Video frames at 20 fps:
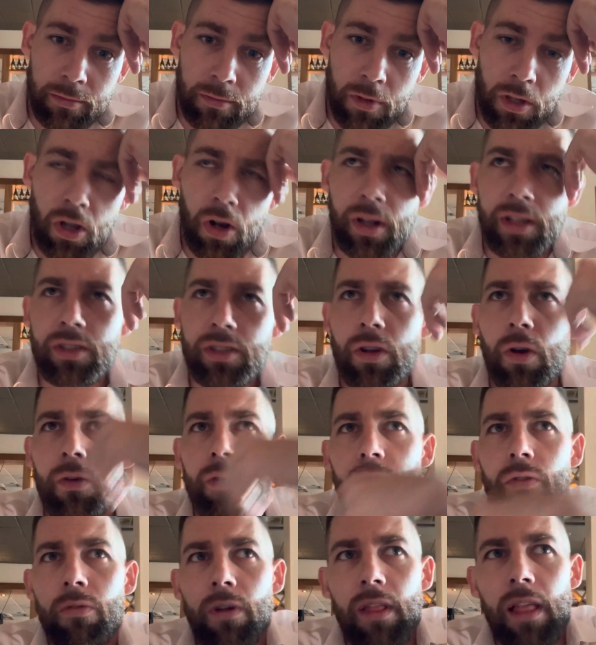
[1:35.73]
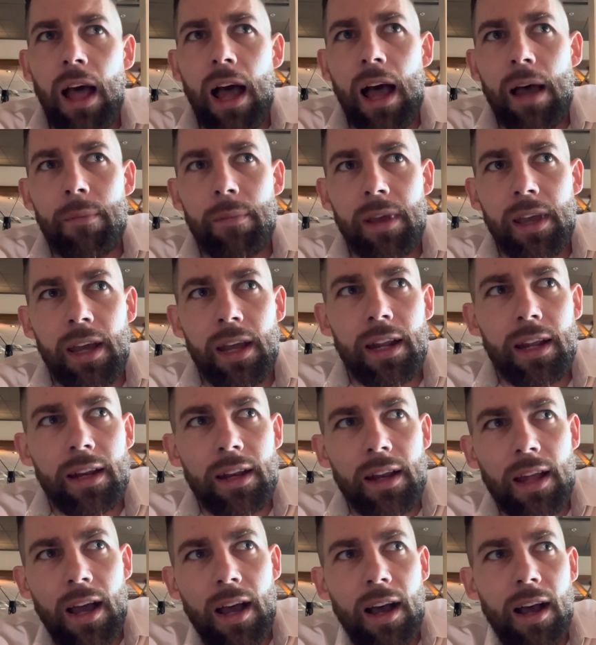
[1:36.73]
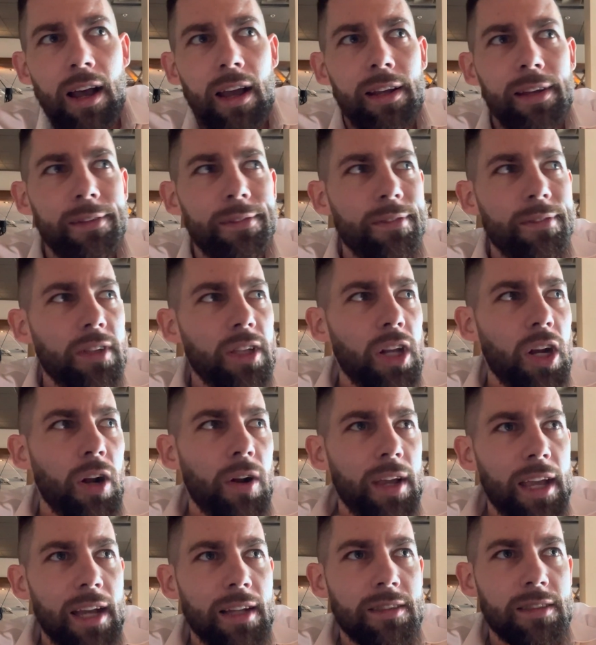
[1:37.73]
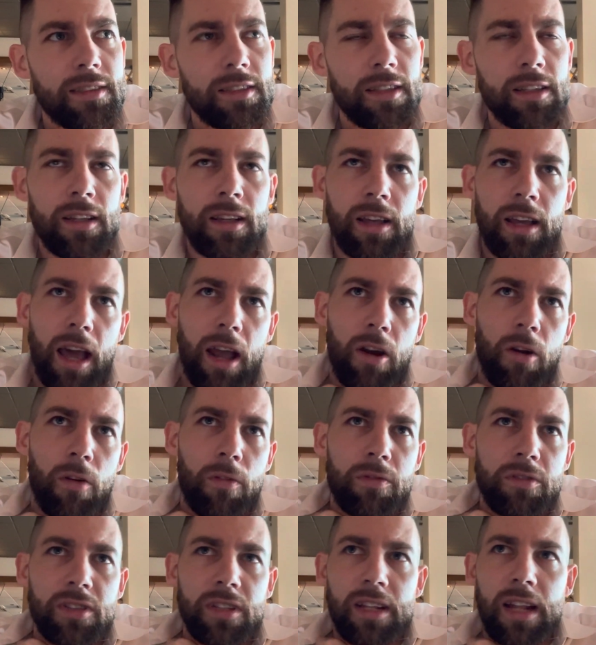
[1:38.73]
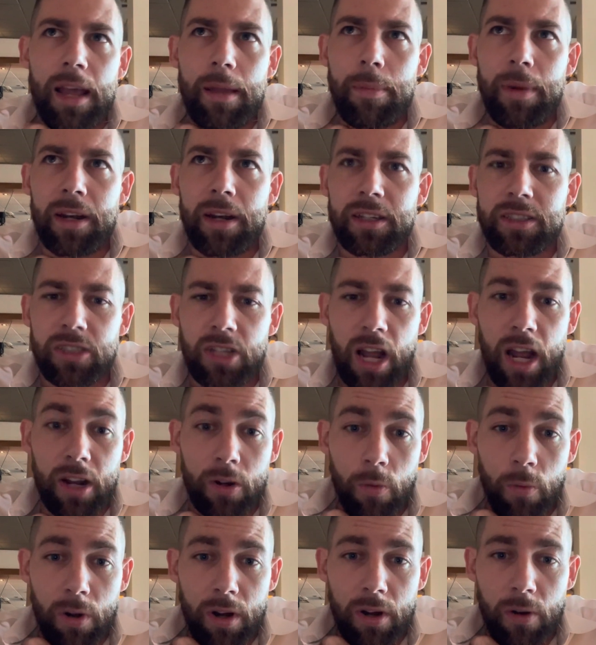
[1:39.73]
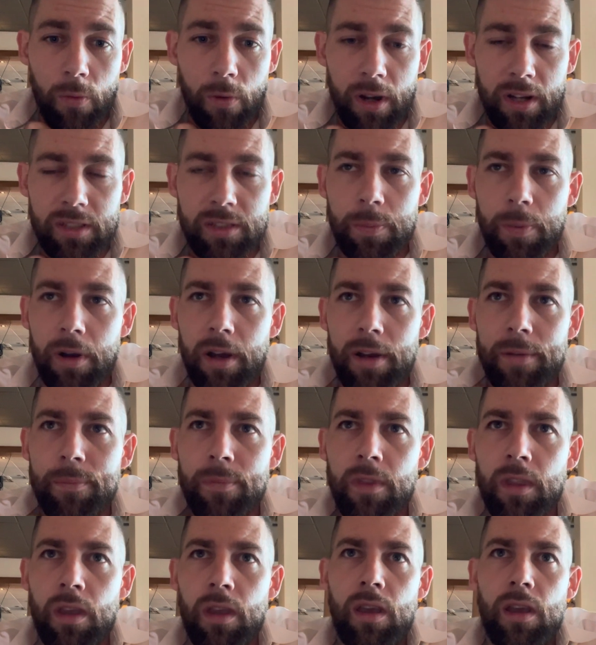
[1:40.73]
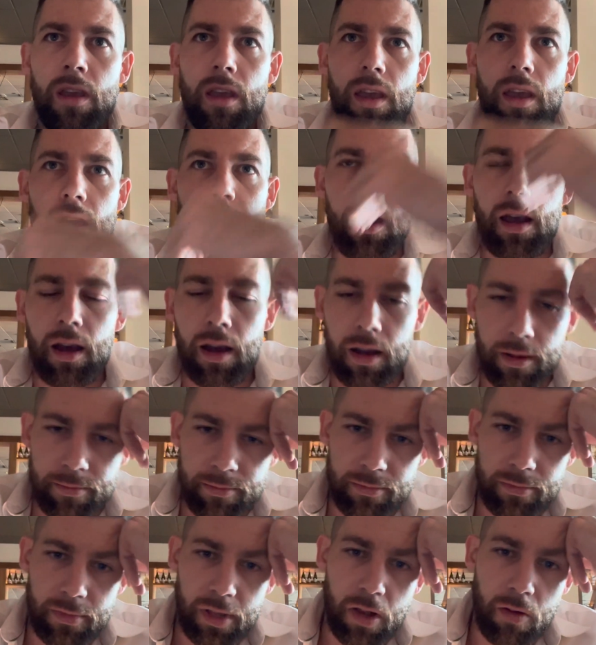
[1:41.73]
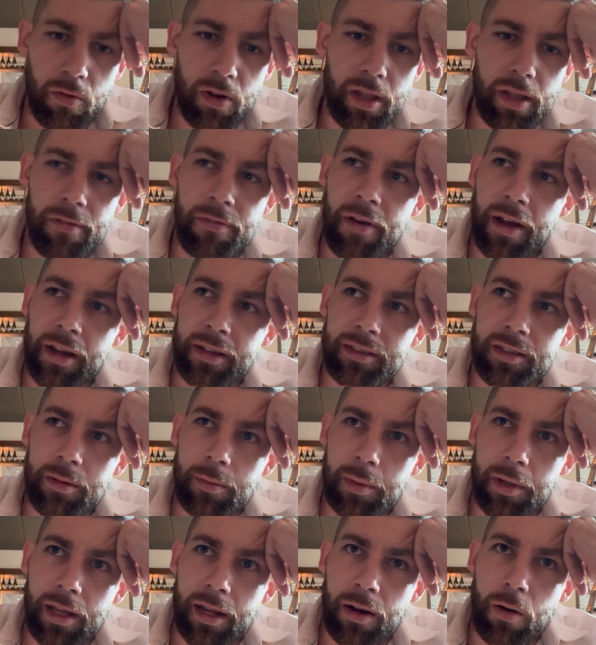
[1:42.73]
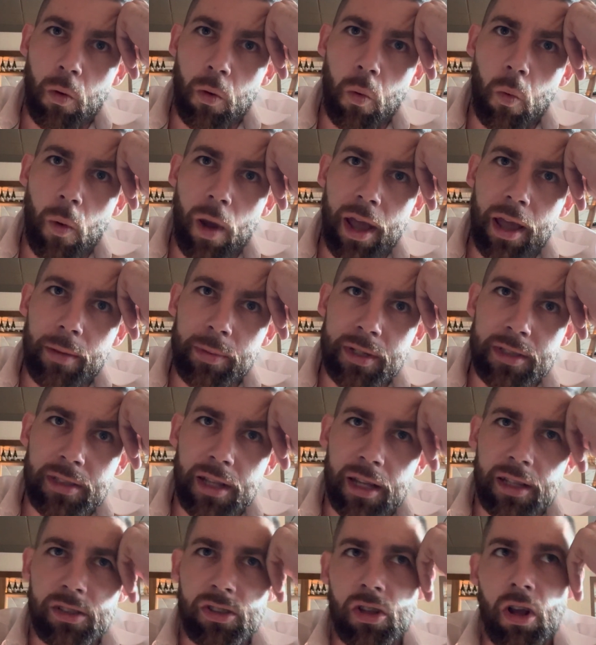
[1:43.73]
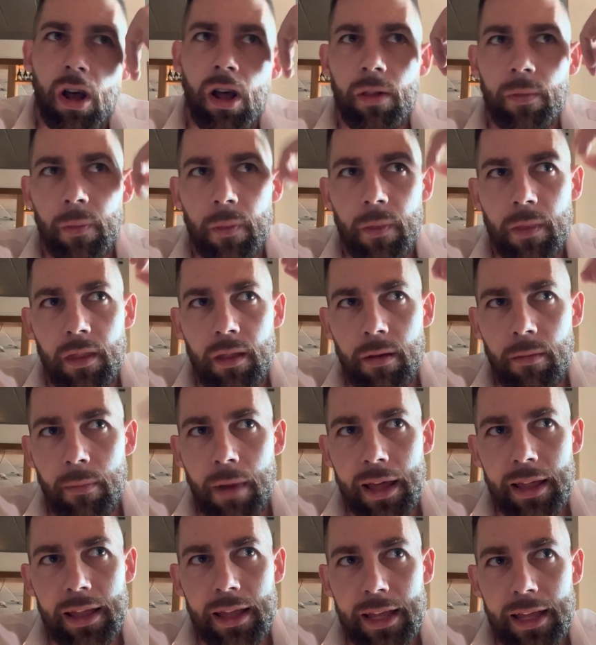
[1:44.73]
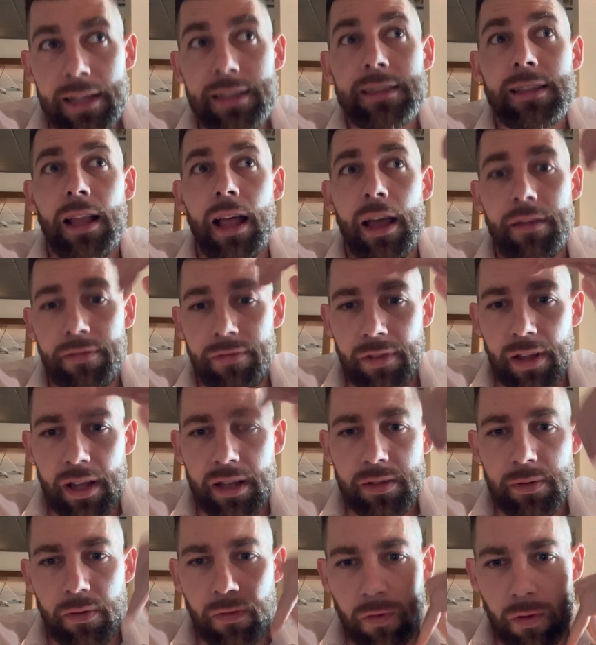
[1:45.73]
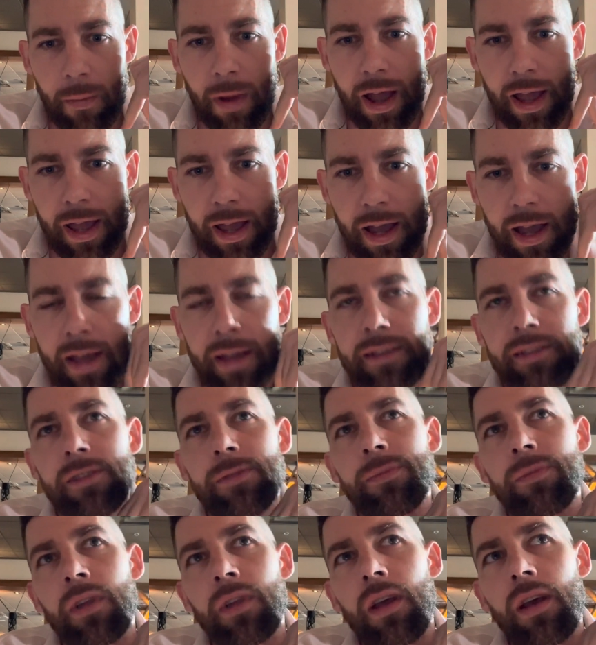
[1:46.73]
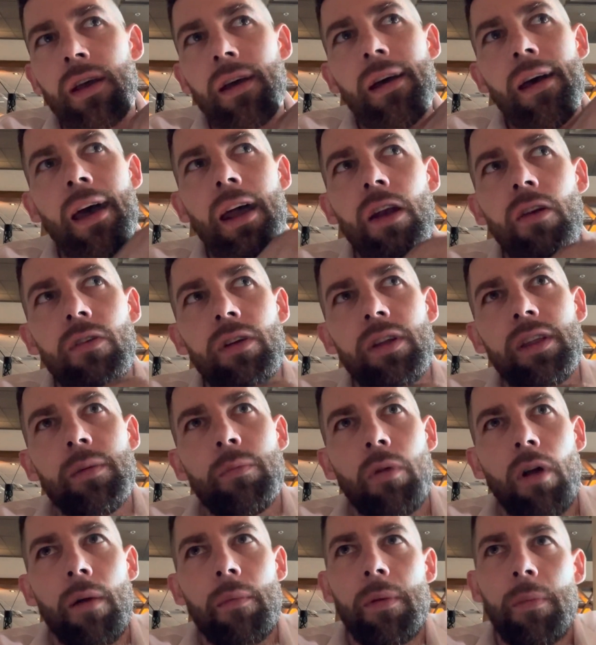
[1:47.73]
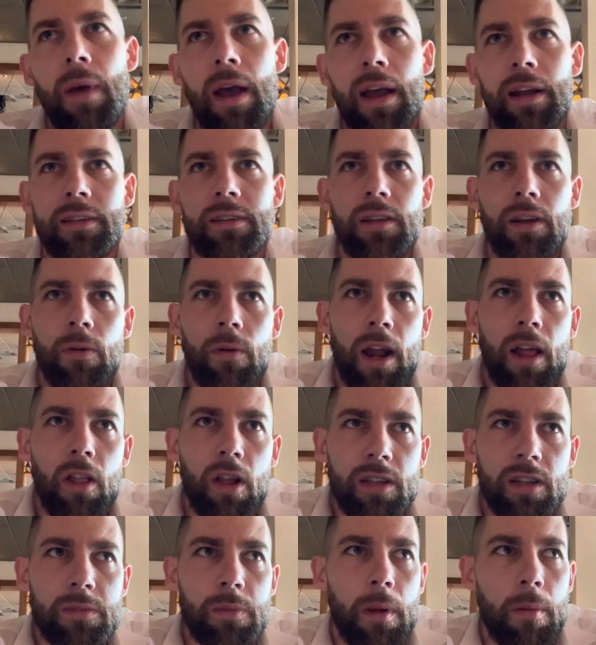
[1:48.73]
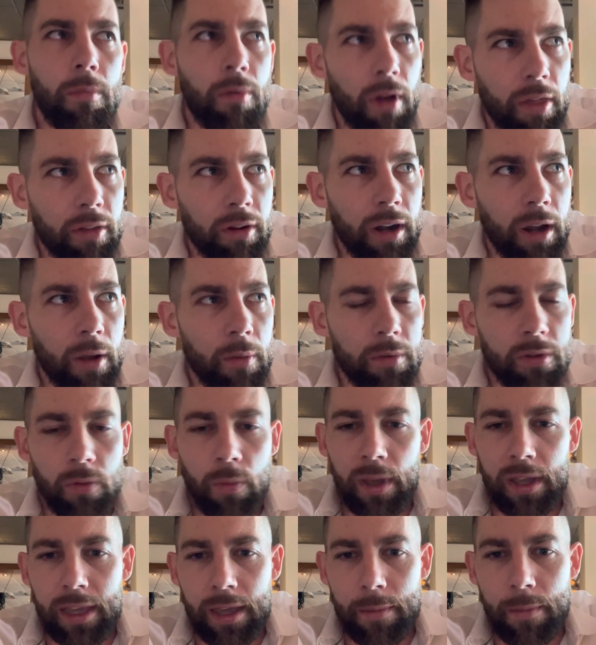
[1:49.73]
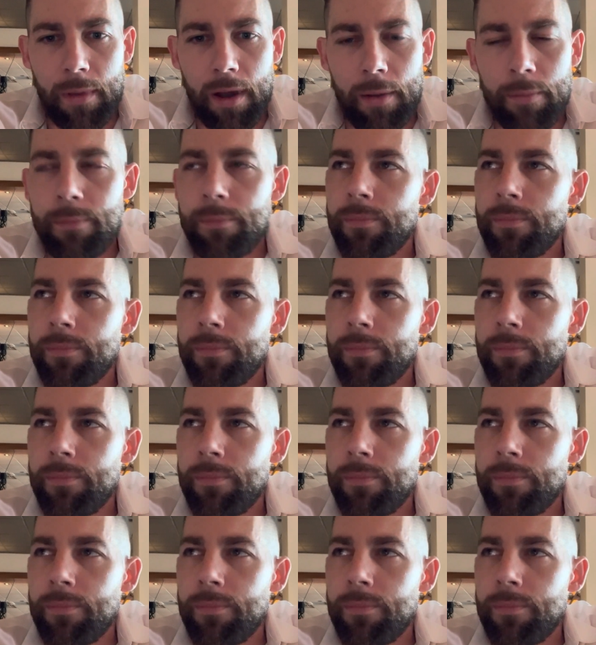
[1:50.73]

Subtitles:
you know, he's going through a lot, man. And you know, he has, I don't know if it was a diabetic shock or what it was, but it really affected me in a way, because I saw his life flash before my eyes, and it really brought me back to when I lost my brother and I went to wake him up.